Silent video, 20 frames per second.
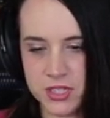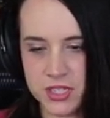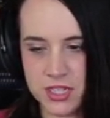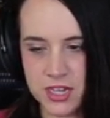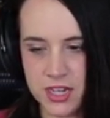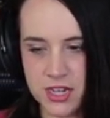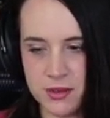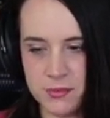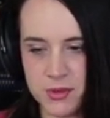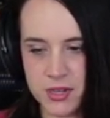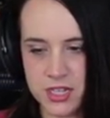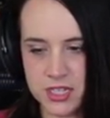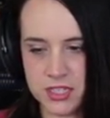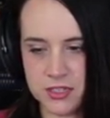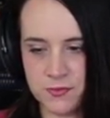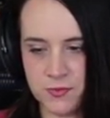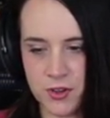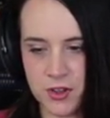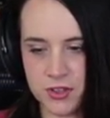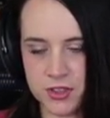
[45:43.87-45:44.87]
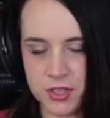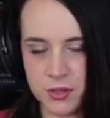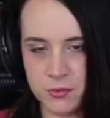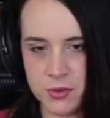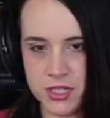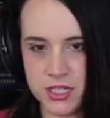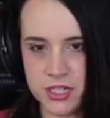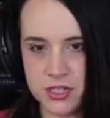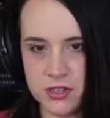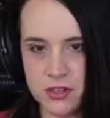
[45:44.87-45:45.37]
wasn't anybody's fault that
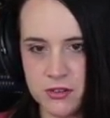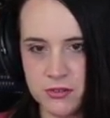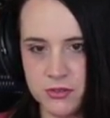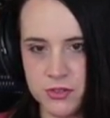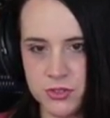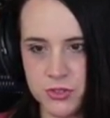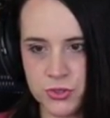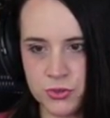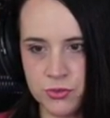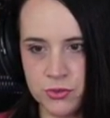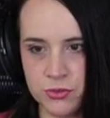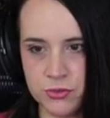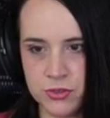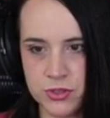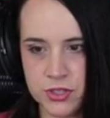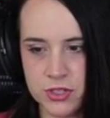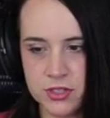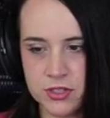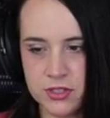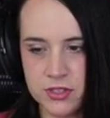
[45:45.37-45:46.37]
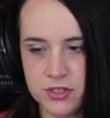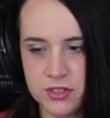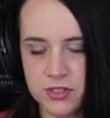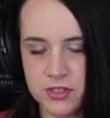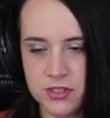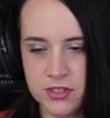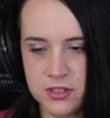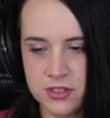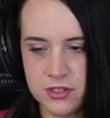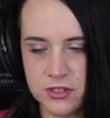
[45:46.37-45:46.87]
we didn't know the truth.
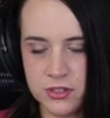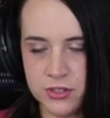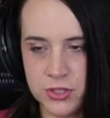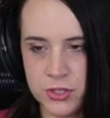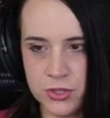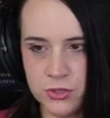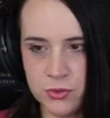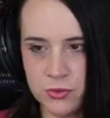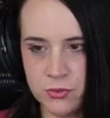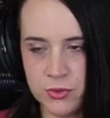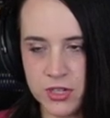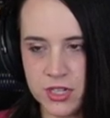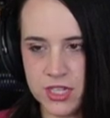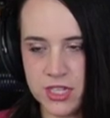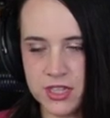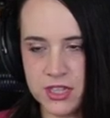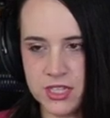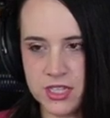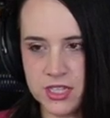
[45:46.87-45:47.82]
Do you really